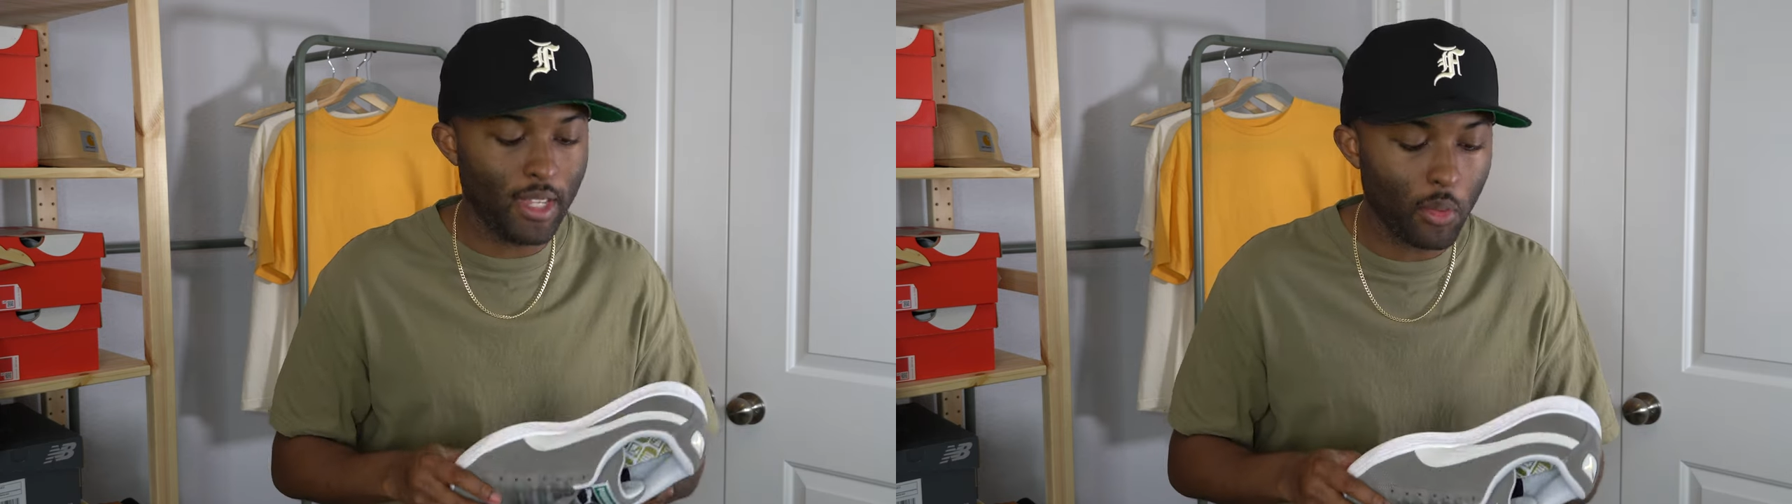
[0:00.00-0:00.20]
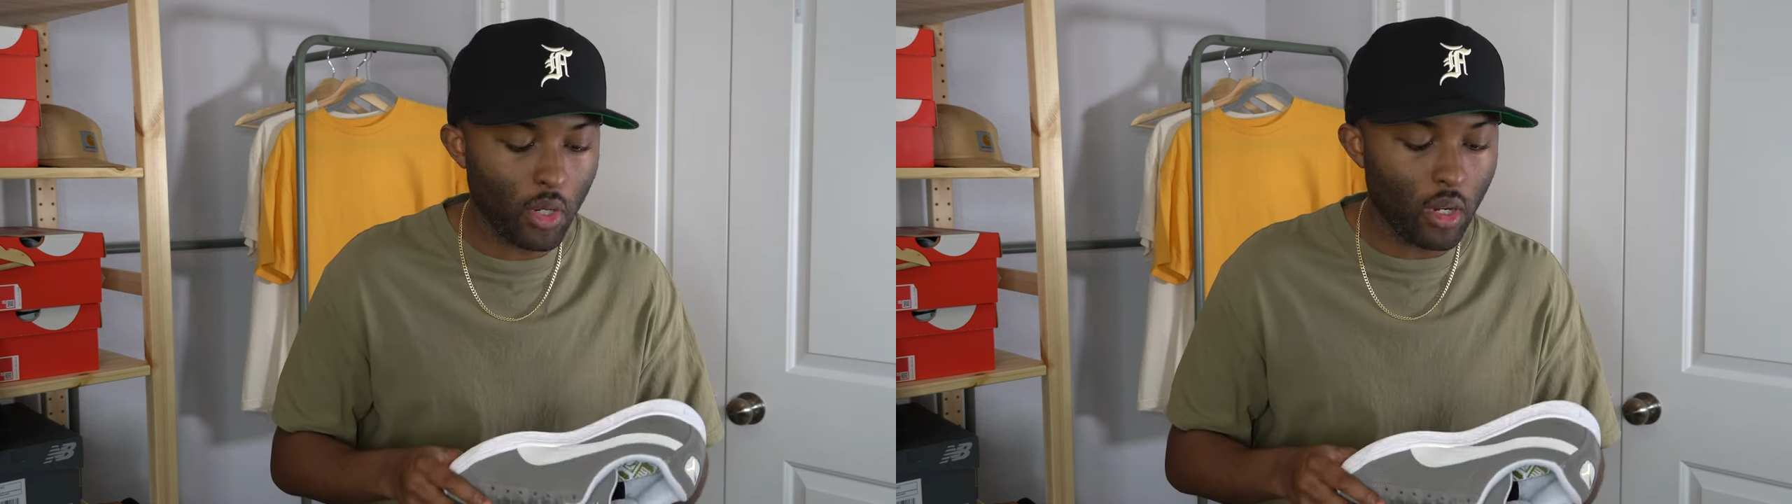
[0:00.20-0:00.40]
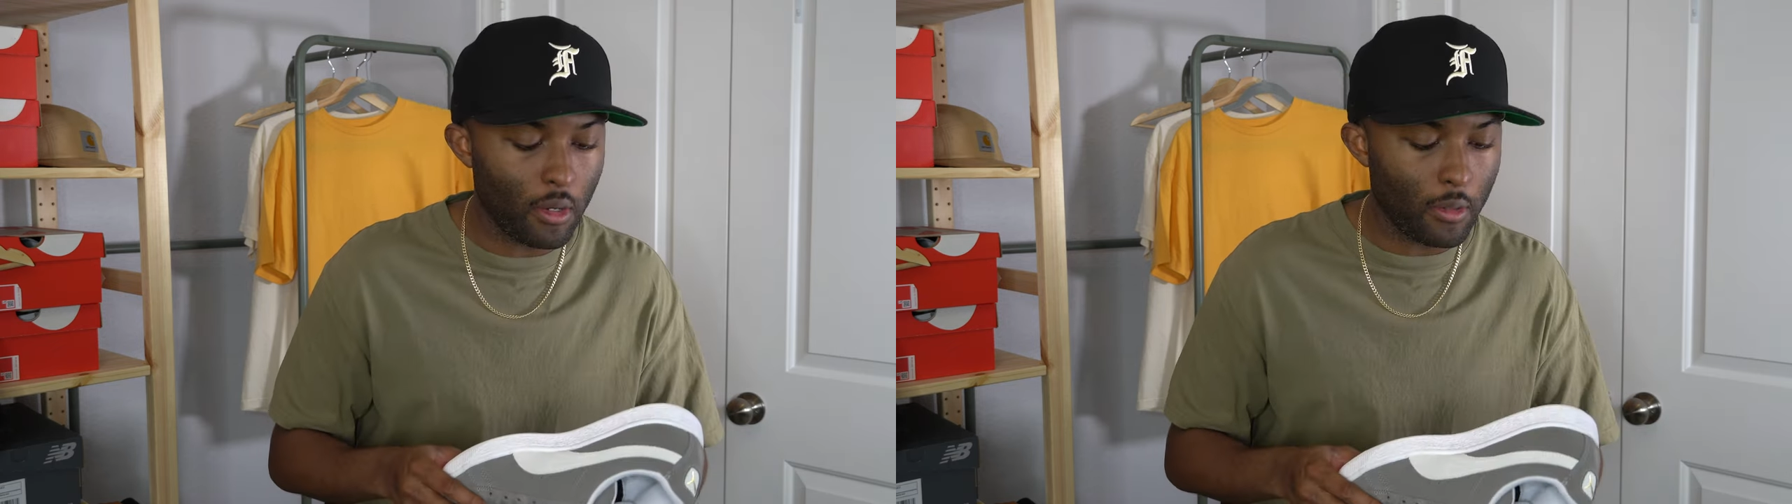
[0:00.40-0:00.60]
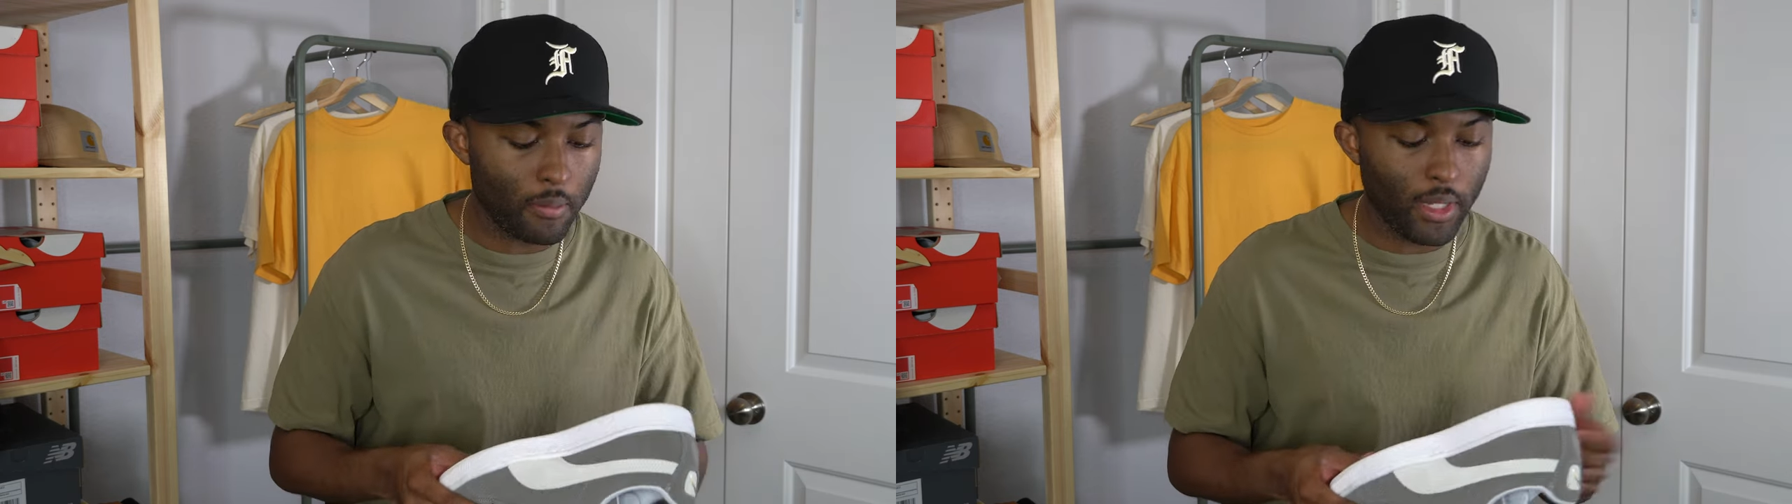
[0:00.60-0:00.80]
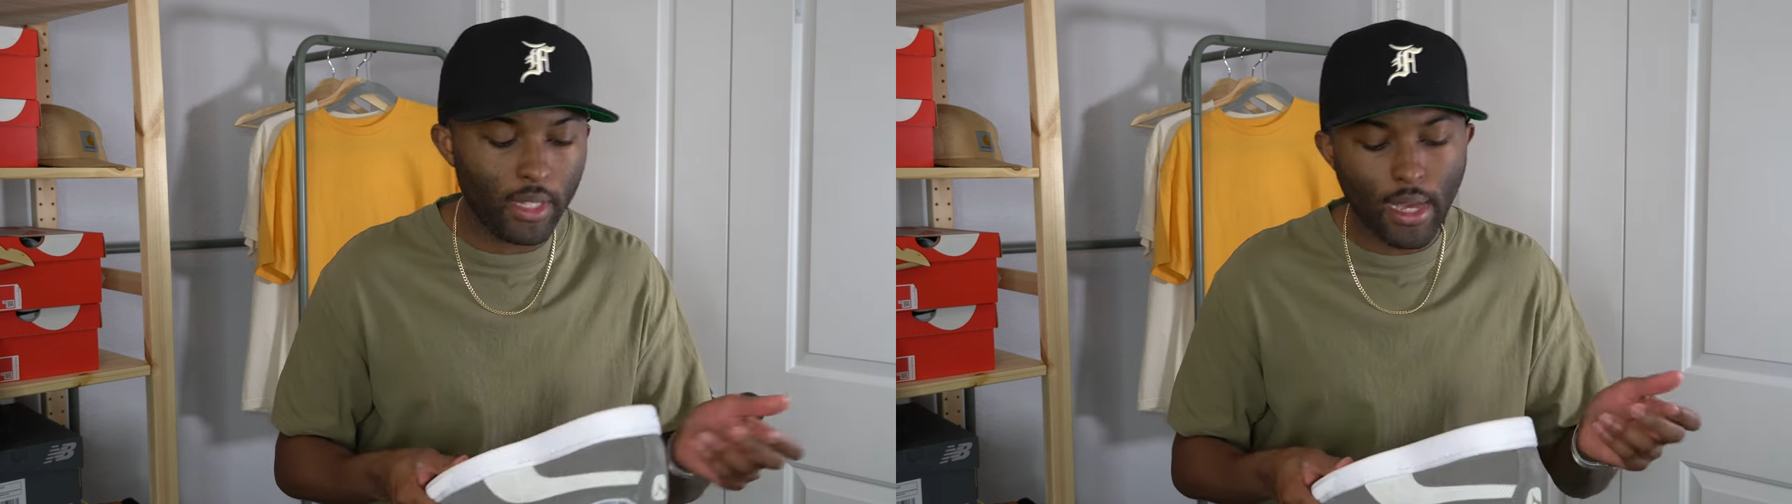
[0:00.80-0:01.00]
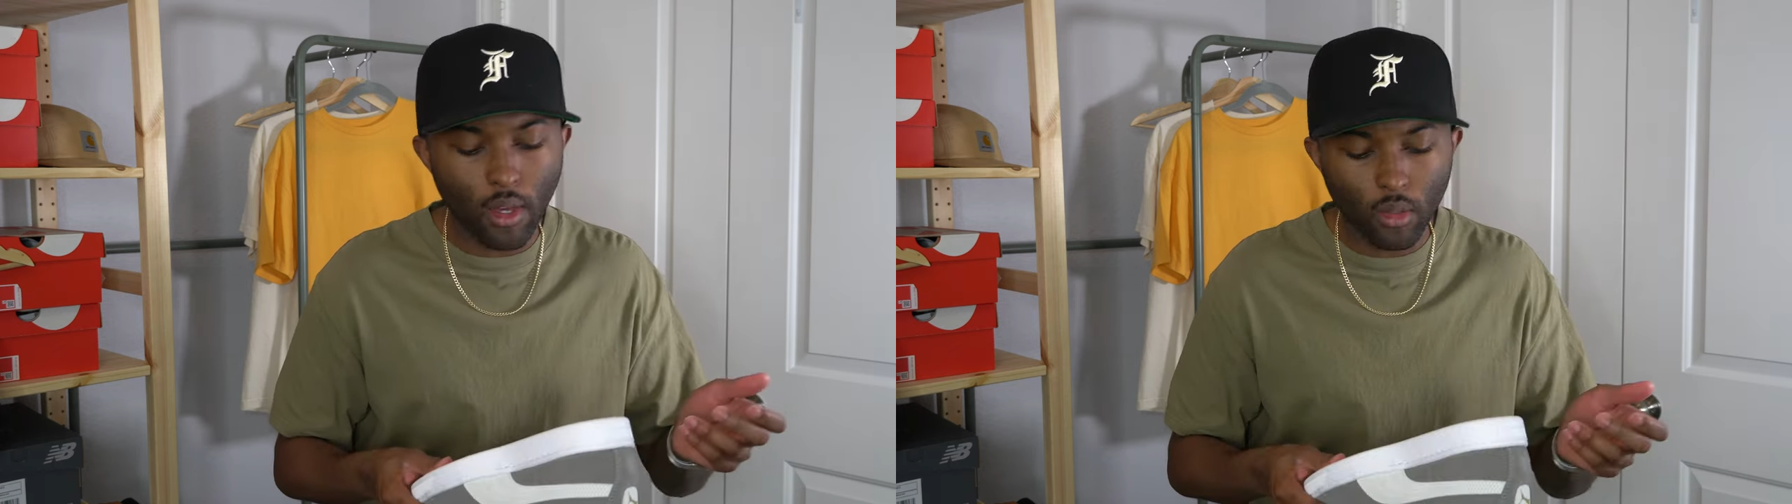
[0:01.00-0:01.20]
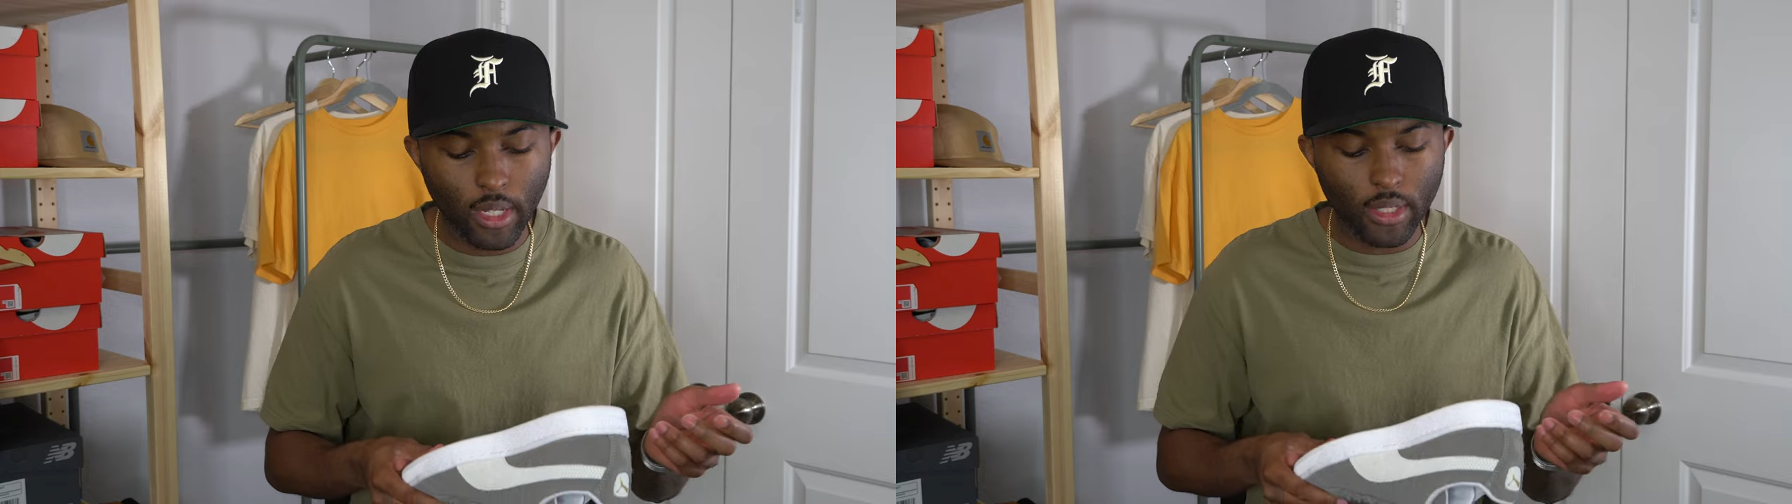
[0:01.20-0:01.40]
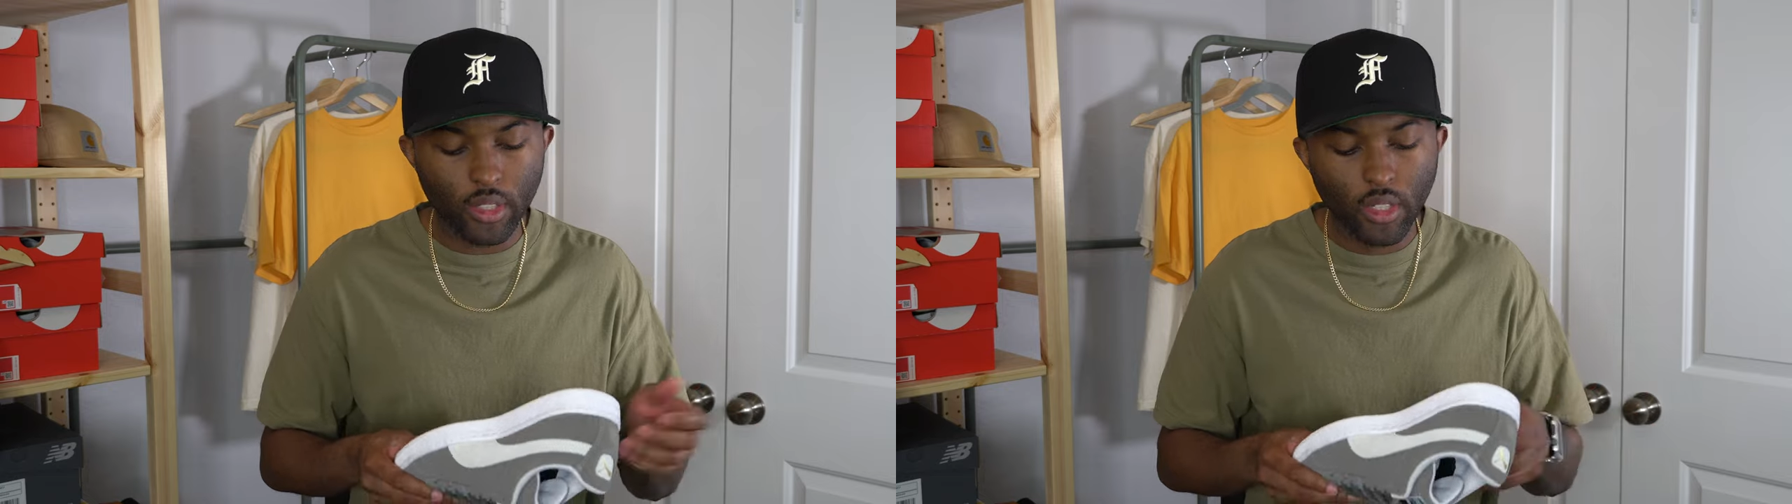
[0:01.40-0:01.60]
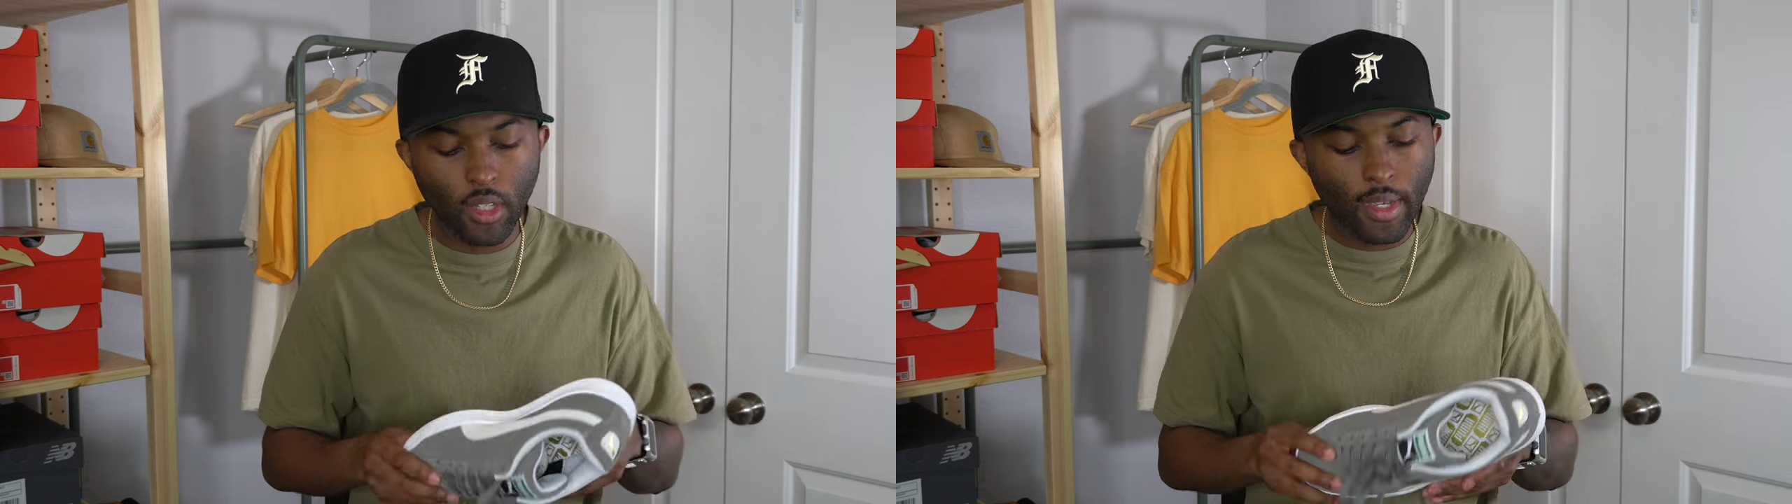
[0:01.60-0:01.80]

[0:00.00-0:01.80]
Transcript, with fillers: they were um, in the outlets.